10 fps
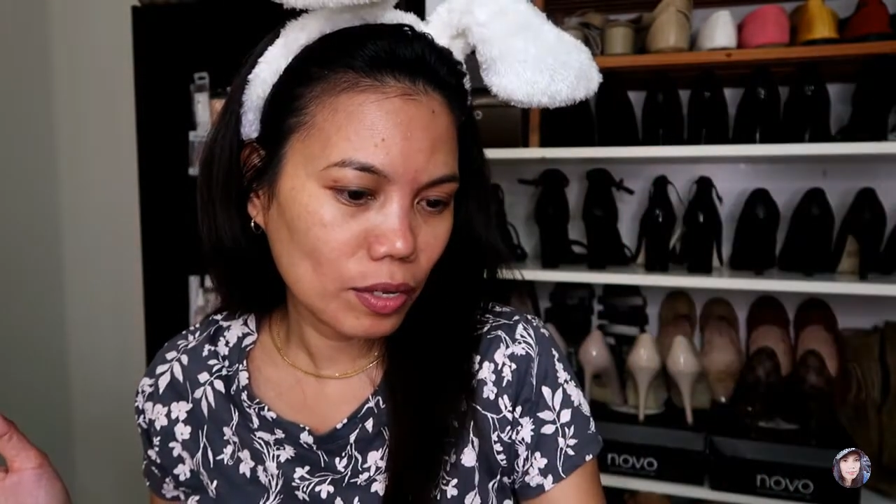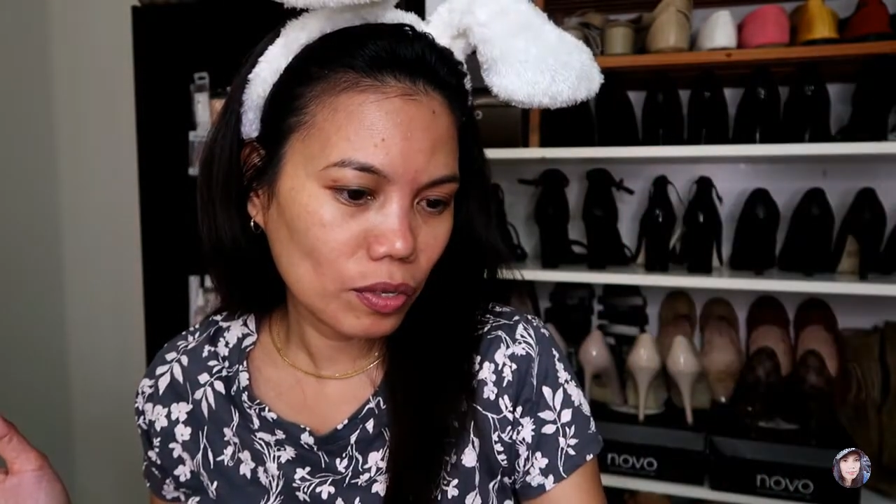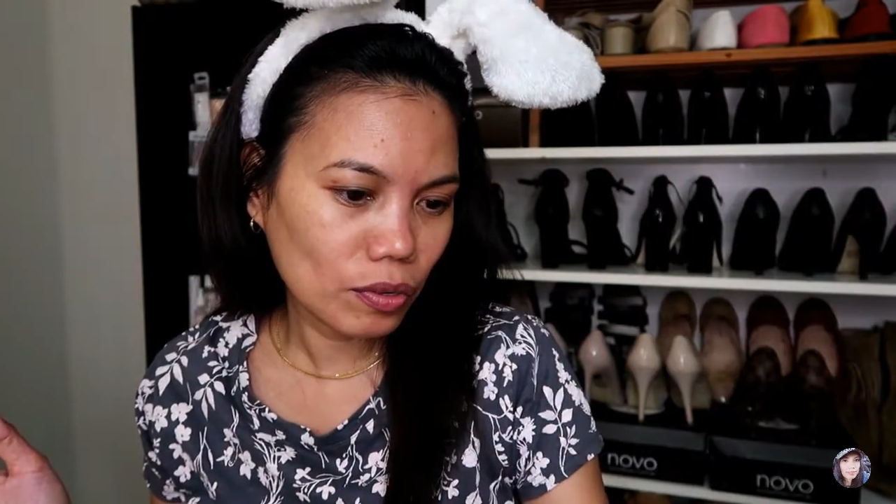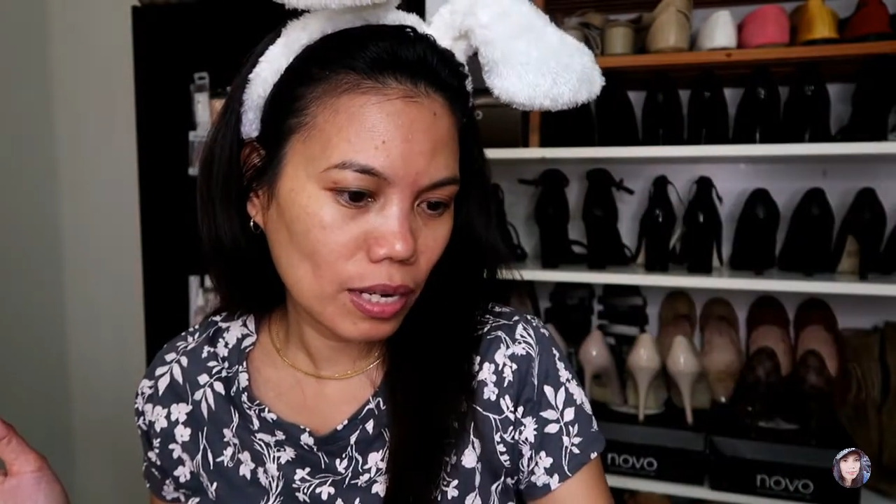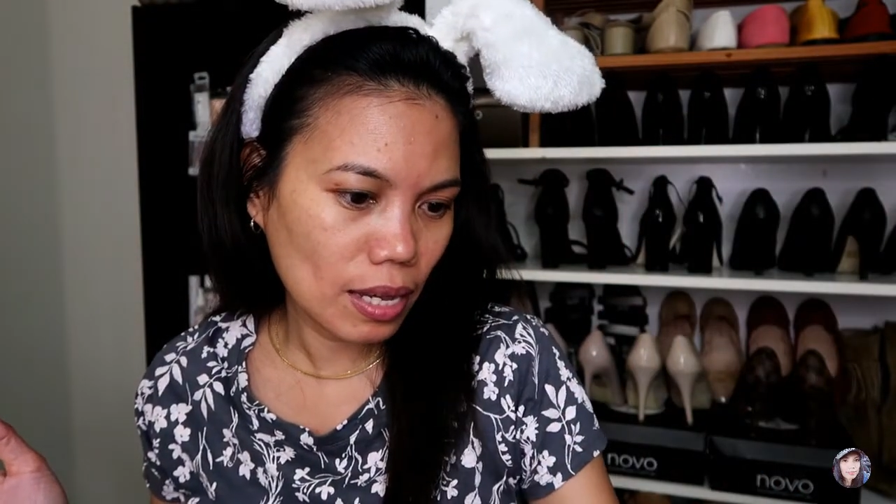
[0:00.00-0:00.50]

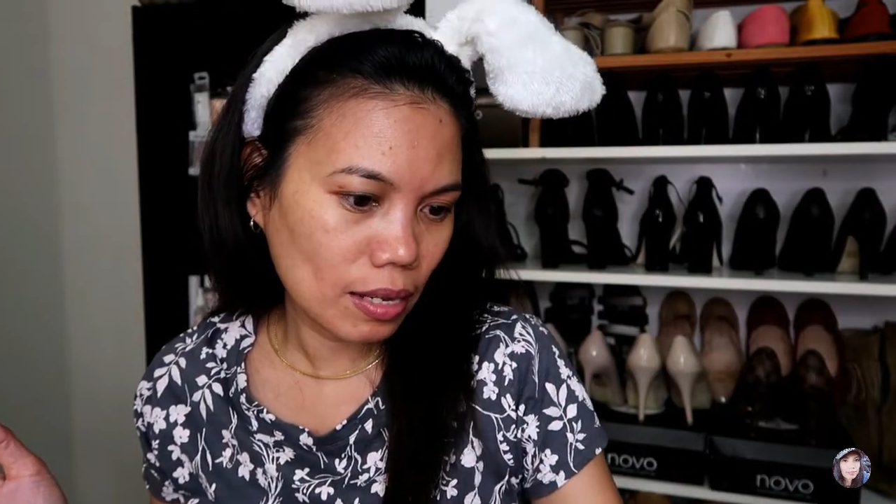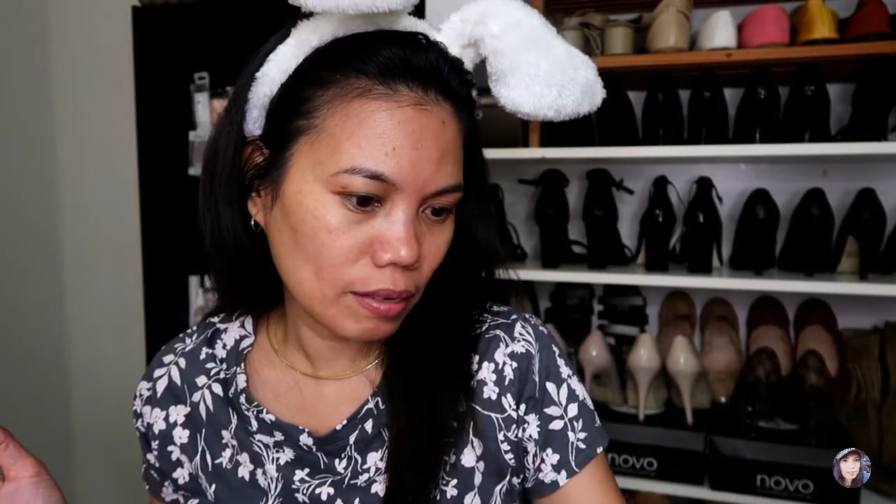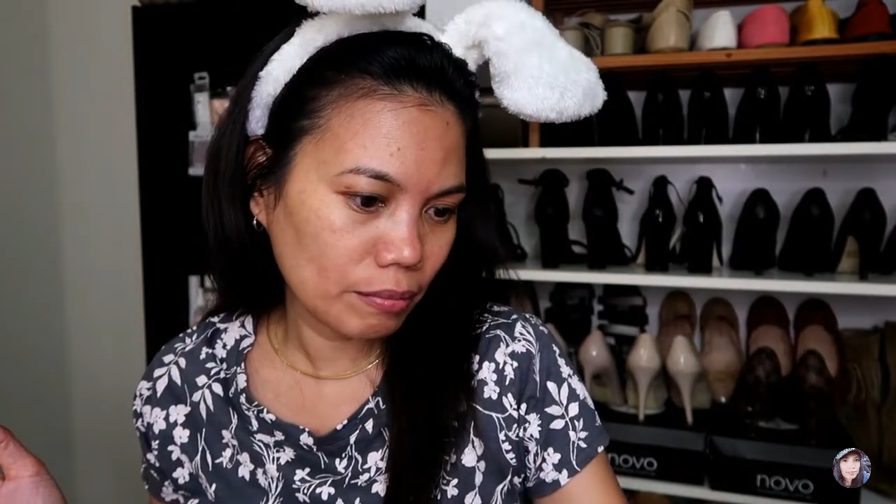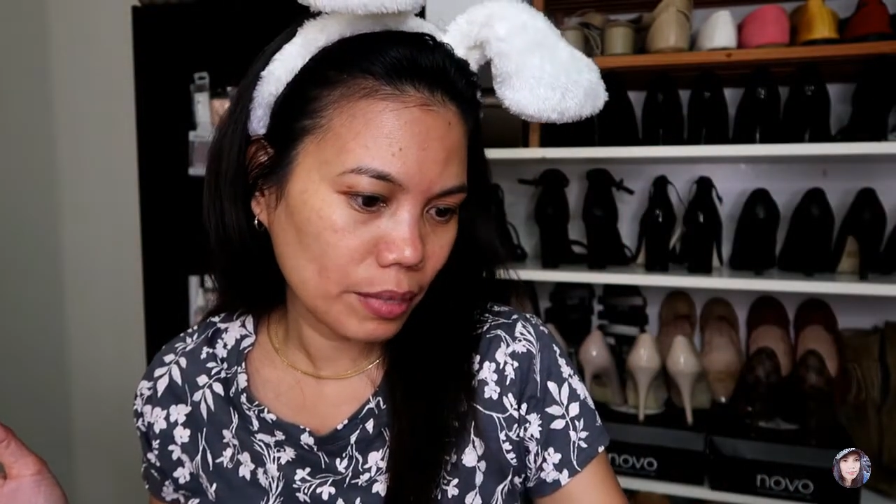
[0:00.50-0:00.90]
yun lang.